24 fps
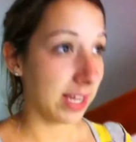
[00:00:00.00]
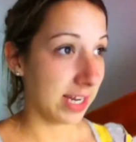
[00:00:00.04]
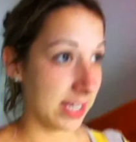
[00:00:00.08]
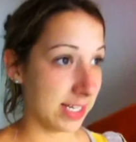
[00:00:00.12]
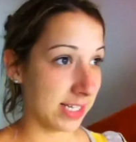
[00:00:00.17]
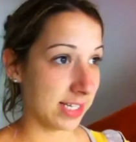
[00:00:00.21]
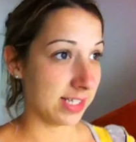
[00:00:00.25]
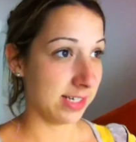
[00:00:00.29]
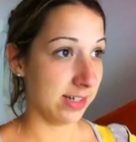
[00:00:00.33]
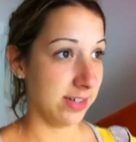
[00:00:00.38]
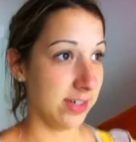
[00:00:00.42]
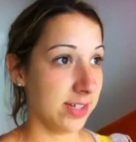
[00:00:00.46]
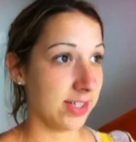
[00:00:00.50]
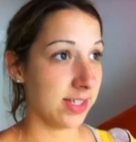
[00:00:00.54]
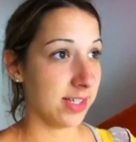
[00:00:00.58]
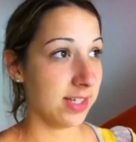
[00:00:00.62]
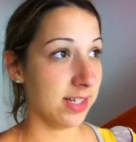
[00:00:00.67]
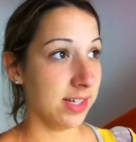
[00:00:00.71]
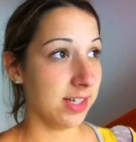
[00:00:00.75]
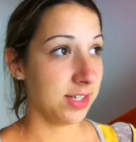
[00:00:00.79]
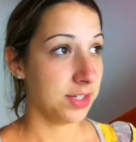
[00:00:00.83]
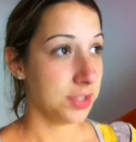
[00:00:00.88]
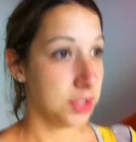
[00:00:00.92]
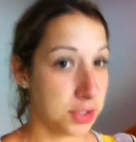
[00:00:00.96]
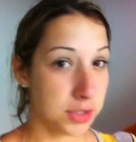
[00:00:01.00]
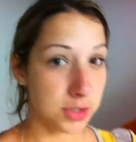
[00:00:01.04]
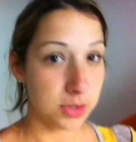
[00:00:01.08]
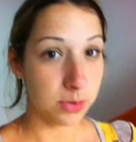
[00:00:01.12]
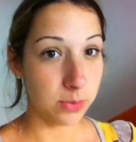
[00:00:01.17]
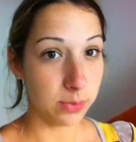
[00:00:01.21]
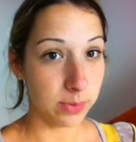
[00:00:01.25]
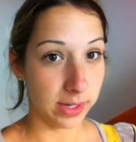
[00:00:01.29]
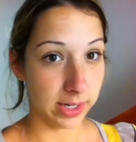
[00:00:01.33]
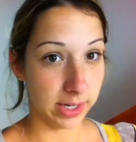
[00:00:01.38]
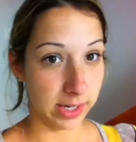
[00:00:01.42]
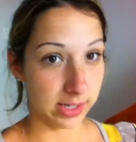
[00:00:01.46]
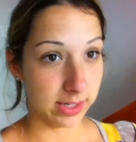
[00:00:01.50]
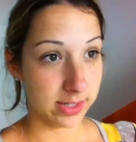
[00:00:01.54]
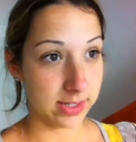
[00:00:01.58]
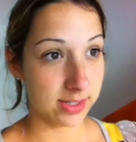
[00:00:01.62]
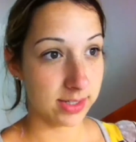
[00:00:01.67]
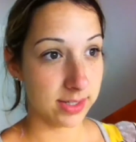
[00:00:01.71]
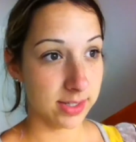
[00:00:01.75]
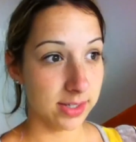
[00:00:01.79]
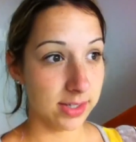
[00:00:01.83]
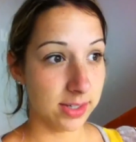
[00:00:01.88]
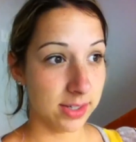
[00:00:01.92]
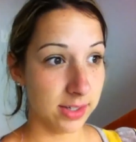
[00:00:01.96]
like seriously 2
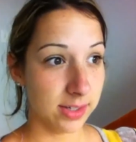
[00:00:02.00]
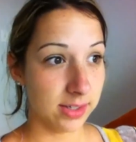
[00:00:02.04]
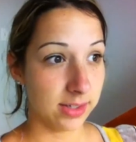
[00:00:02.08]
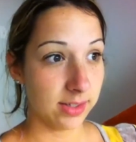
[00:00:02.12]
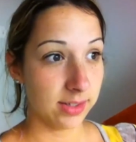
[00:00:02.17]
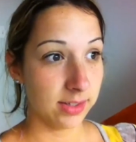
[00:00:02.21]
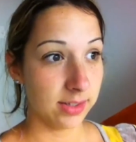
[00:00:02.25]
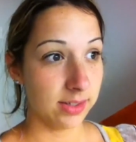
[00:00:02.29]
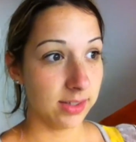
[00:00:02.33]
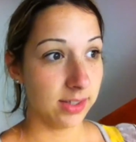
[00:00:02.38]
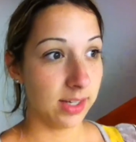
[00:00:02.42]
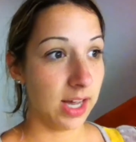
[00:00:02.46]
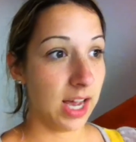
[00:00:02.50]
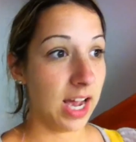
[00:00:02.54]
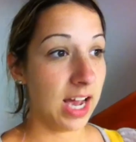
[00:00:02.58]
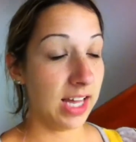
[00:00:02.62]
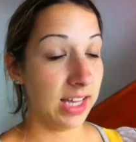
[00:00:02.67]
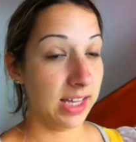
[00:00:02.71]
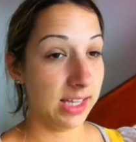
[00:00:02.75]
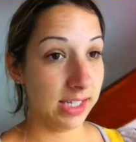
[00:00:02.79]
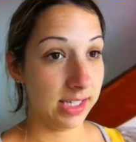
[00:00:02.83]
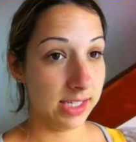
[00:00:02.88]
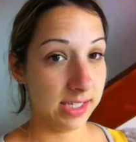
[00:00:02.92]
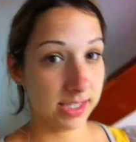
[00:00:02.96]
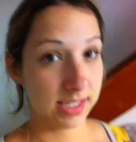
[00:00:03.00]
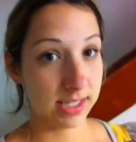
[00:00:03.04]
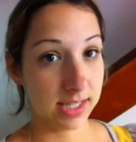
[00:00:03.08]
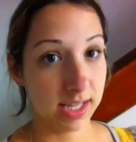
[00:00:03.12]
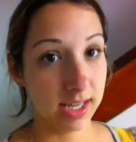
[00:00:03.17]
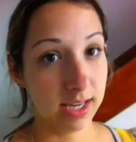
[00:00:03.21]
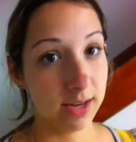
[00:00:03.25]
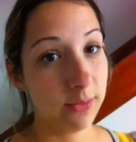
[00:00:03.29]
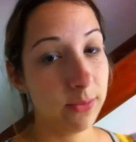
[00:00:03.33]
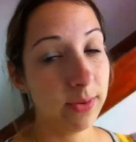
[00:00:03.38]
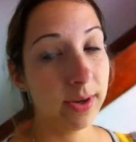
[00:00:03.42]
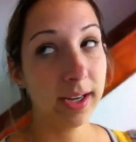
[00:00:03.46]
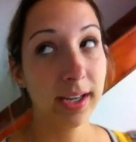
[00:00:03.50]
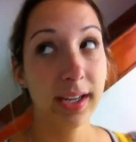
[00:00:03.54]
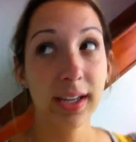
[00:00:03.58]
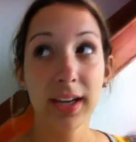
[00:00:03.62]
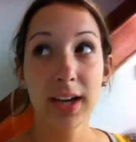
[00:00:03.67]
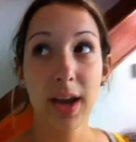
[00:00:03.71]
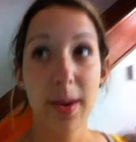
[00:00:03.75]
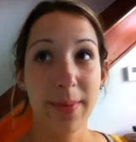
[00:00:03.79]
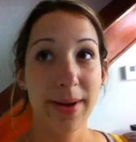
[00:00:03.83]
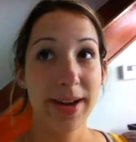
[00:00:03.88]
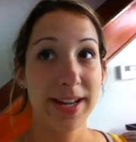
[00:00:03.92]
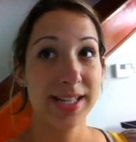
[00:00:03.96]
weeks at least. Like
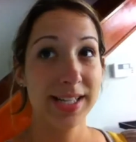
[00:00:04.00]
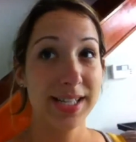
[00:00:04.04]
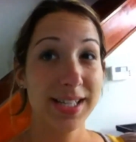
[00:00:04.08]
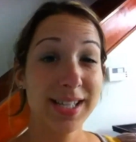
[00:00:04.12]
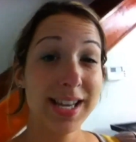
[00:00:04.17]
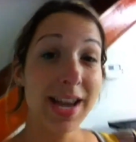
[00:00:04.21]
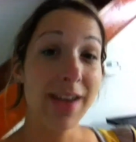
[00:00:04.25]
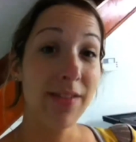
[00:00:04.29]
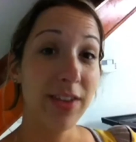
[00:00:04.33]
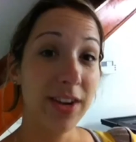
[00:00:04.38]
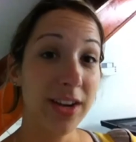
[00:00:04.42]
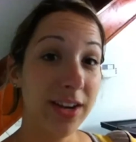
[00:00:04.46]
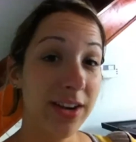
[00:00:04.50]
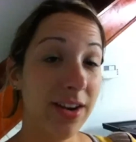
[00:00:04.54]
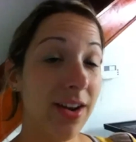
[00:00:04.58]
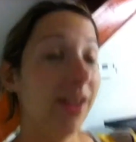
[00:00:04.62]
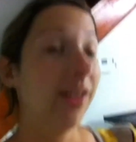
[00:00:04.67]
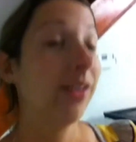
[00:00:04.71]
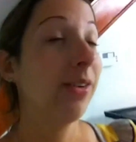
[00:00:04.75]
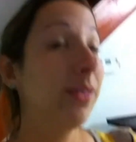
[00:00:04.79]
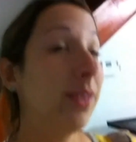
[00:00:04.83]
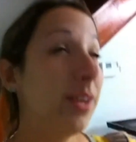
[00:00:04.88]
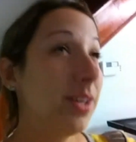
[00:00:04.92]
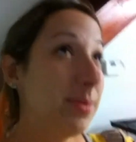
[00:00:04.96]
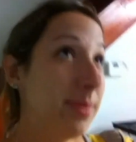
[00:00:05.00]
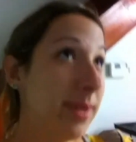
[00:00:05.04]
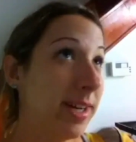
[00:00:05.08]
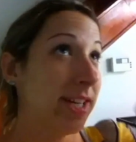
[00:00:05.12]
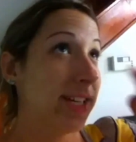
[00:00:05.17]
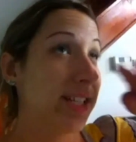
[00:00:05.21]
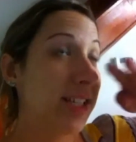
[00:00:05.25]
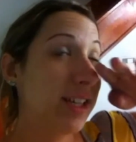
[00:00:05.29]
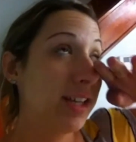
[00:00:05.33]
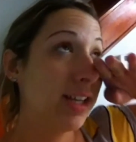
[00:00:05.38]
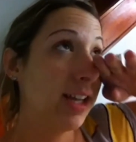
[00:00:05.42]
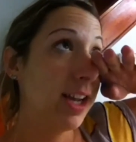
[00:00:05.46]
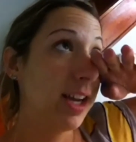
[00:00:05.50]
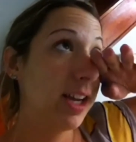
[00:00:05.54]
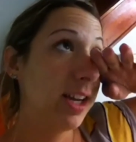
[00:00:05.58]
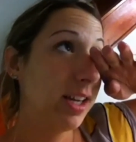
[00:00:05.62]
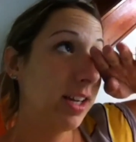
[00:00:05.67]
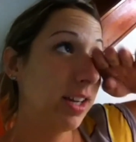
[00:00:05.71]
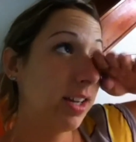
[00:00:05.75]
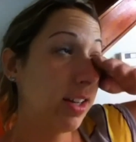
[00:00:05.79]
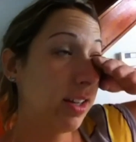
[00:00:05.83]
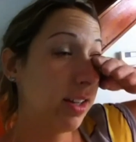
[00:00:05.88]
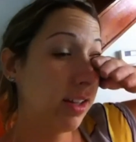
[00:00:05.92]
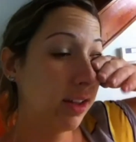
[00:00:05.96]
waking up at 7, not going to bed till
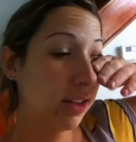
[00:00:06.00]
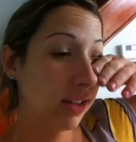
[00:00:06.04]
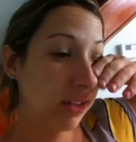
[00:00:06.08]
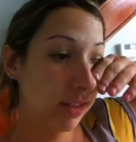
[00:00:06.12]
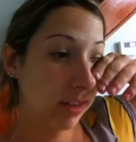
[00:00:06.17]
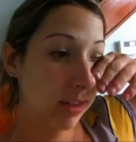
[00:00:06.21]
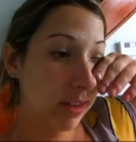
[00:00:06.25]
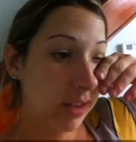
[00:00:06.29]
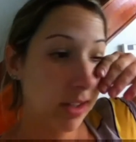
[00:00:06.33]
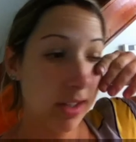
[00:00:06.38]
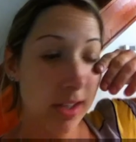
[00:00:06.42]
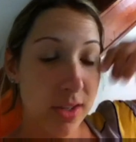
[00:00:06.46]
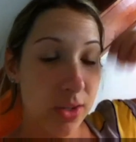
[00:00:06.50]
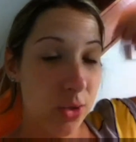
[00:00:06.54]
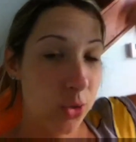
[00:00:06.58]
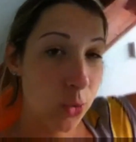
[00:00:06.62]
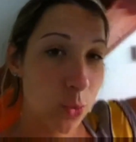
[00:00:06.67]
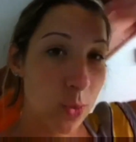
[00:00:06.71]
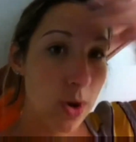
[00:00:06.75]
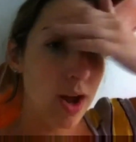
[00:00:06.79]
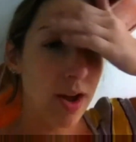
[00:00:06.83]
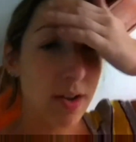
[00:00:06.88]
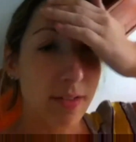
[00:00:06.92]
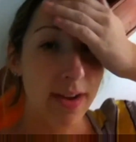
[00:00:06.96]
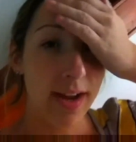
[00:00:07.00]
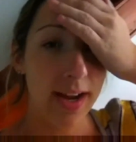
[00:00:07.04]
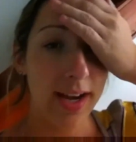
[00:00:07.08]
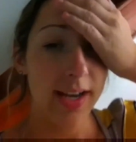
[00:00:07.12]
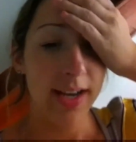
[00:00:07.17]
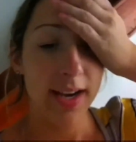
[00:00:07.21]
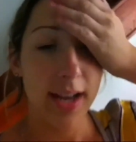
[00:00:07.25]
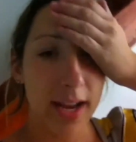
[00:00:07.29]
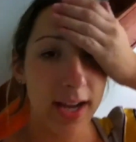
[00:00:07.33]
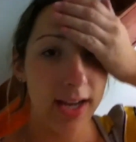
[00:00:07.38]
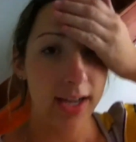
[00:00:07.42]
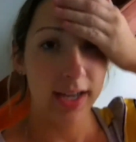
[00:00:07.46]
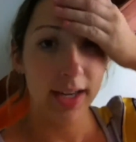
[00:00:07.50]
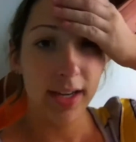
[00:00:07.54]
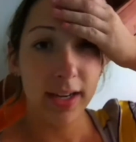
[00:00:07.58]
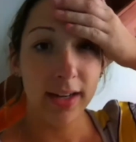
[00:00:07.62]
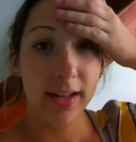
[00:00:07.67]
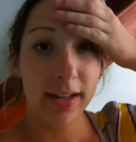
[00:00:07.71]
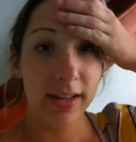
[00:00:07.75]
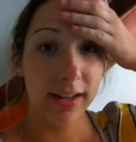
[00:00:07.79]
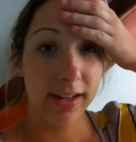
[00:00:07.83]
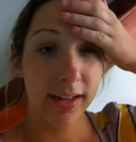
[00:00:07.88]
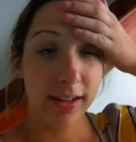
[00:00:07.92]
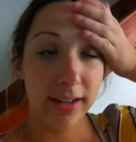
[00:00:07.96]
like 12 at
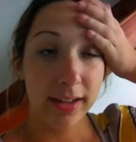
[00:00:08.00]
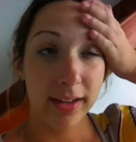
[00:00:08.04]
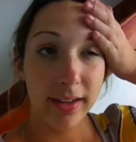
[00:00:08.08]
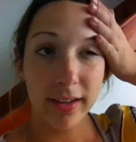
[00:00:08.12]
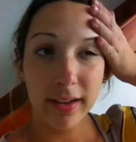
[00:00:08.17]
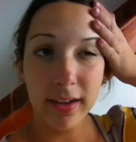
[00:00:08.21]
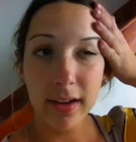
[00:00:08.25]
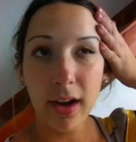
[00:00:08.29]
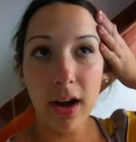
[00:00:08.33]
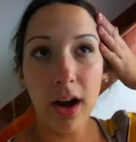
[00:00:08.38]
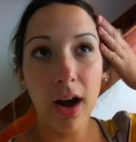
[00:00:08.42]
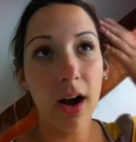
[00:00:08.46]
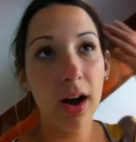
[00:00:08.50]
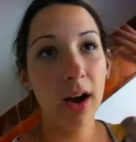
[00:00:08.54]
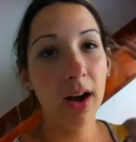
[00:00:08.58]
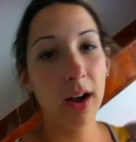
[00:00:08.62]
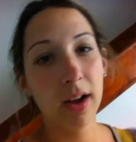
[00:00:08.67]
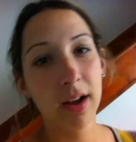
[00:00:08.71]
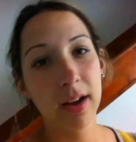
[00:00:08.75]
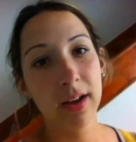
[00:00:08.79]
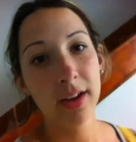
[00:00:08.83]
night. Like, oh.